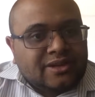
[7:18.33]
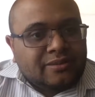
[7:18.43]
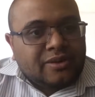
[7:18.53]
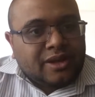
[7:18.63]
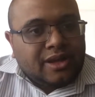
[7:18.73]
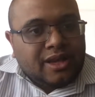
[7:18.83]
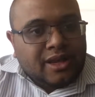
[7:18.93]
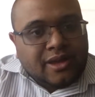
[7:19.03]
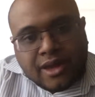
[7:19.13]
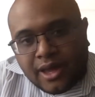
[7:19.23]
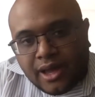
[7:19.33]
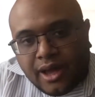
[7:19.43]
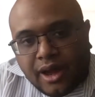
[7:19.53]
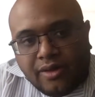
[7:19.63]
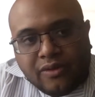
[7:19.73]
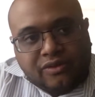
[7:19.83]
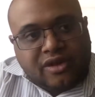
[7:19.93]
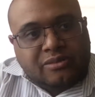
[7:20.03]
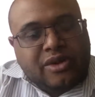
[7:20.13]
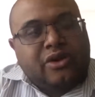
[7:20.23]
but the other
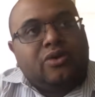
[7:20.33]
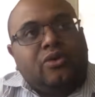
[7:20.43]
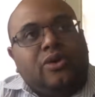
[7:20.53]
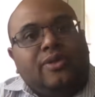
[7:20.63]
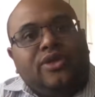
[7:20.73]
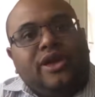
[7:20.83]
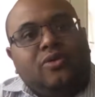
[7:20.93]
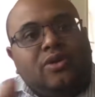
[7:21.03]
female, who I think